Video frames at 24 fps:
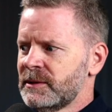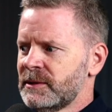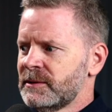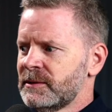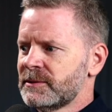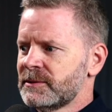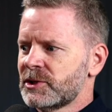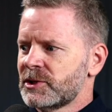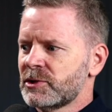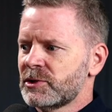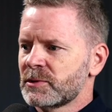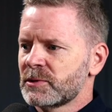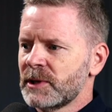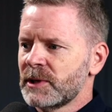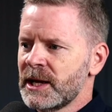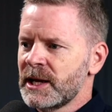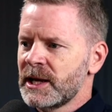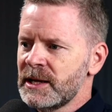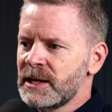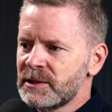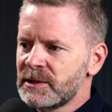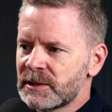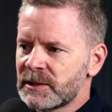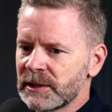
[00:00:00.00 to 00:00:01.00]

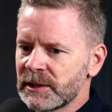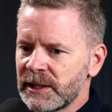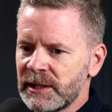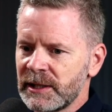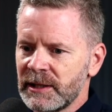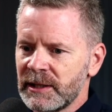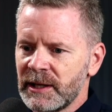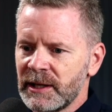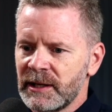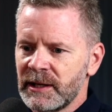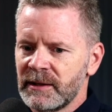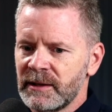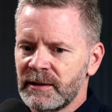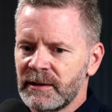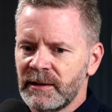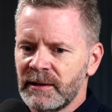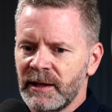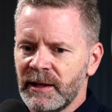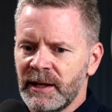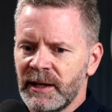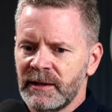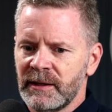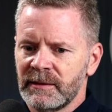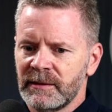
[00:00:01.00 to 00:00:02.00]
strangely and
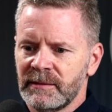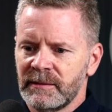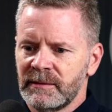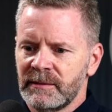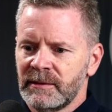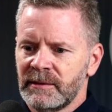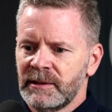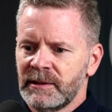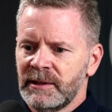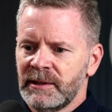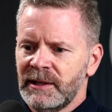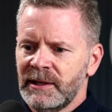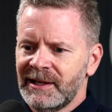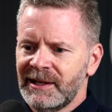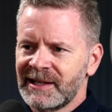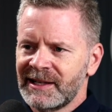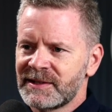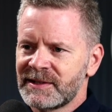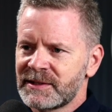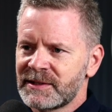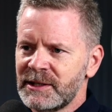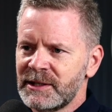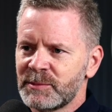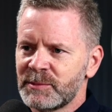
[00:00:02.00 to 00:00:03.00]
and can
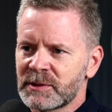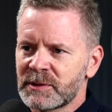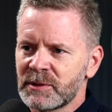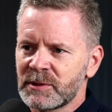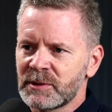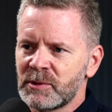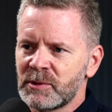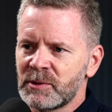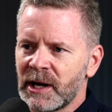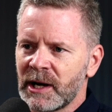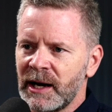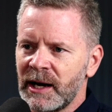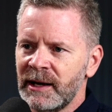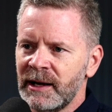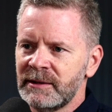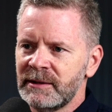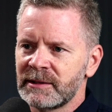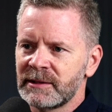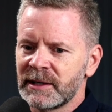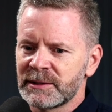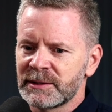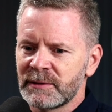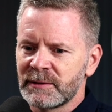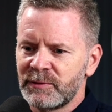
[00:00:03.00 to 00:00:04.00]
seem so odd
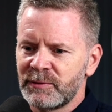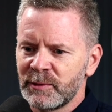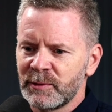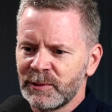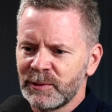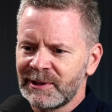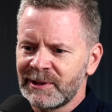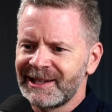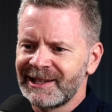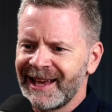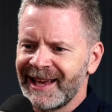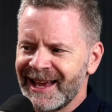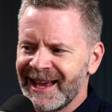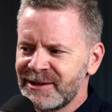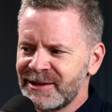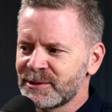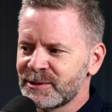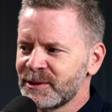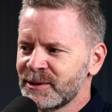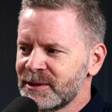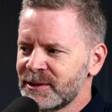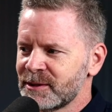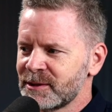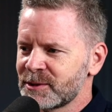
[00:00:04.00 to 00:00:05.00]
to us if you really
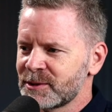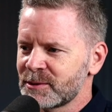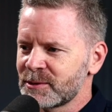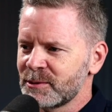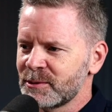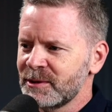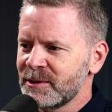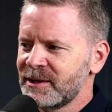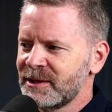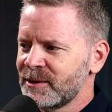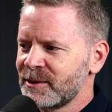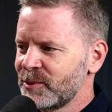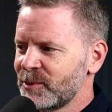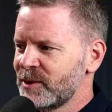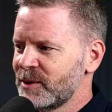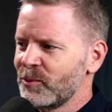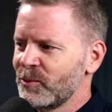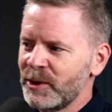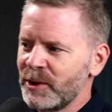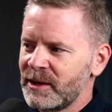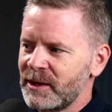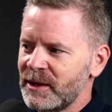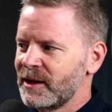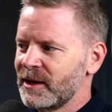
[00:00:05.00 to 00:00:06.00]
enter into the story. You know, we,
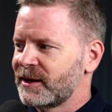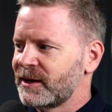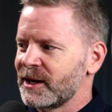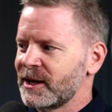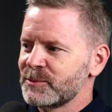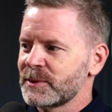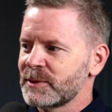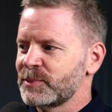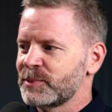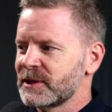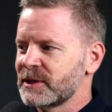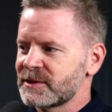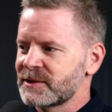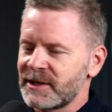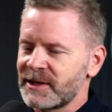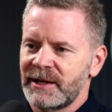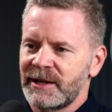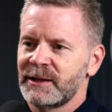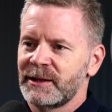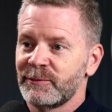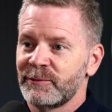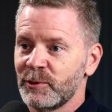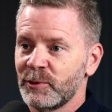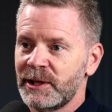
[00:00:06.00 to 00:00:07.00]
we it comes up in the
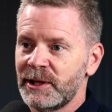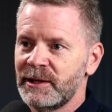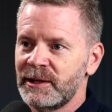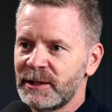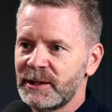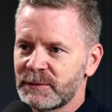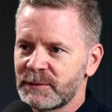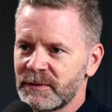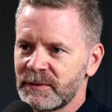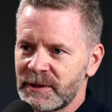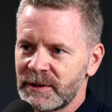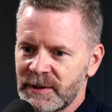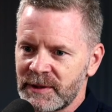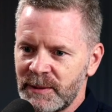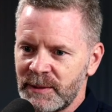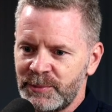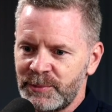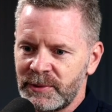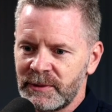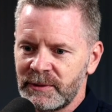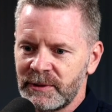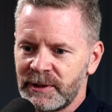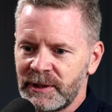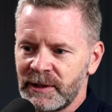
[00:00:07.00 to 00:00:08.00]
cycle of readings, for
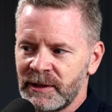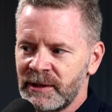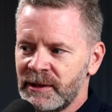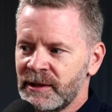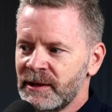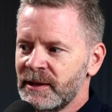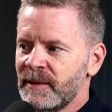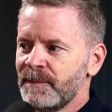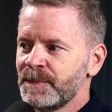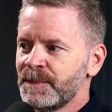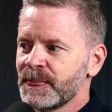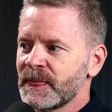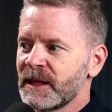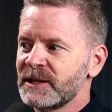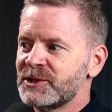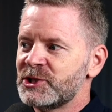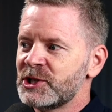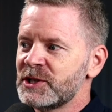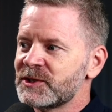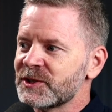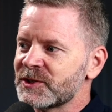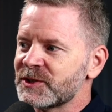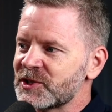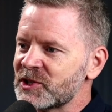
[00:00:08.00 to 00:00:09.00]
example, that
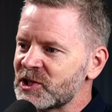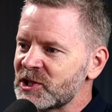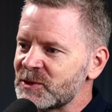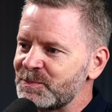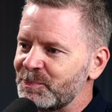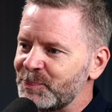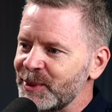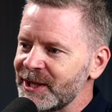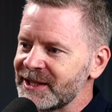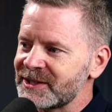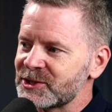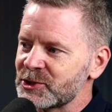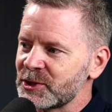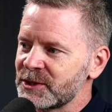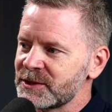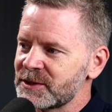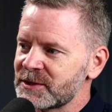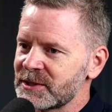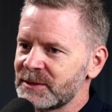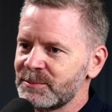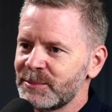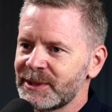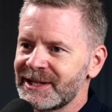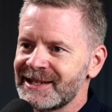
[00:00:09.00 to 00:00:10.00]
Jesus spits on
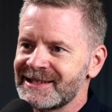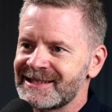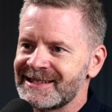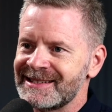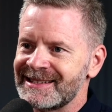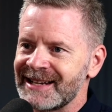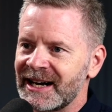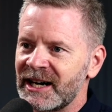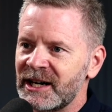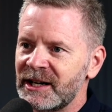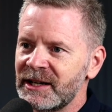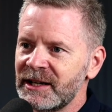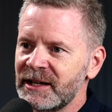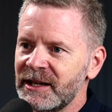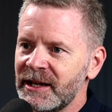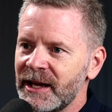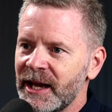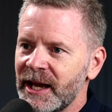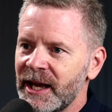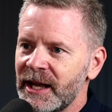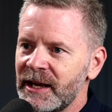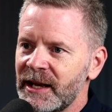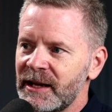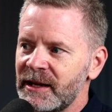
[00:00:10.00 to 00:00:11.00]
somebody's tongue
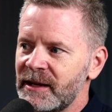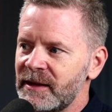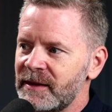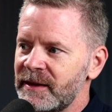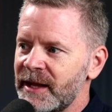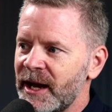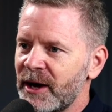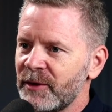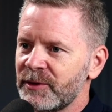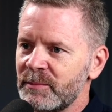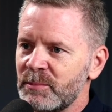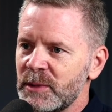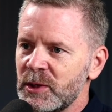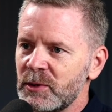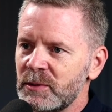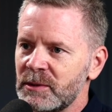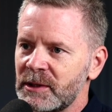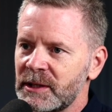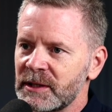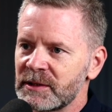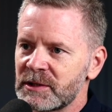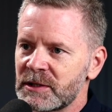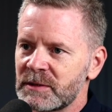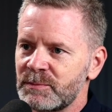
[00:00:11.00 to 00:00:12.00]
and now the mute
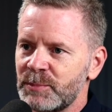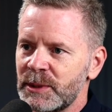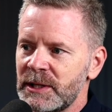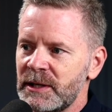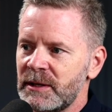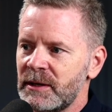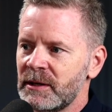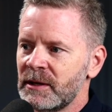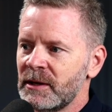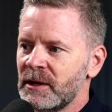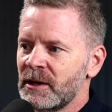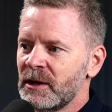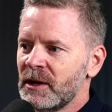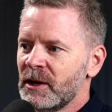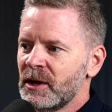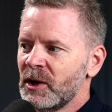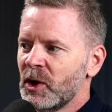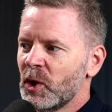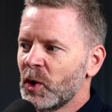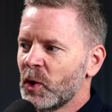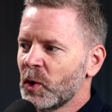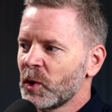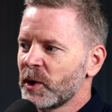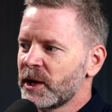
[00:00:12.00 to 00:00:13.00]
can speak,
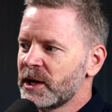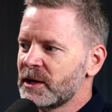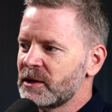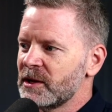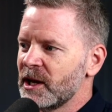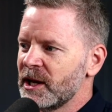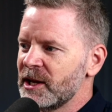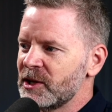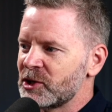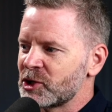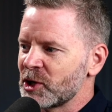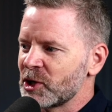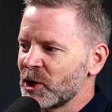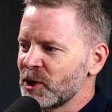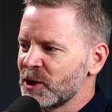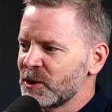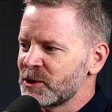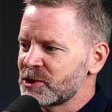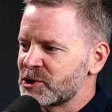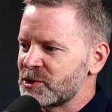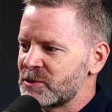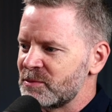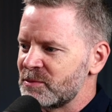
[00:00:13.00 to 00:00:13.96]
or he, he turns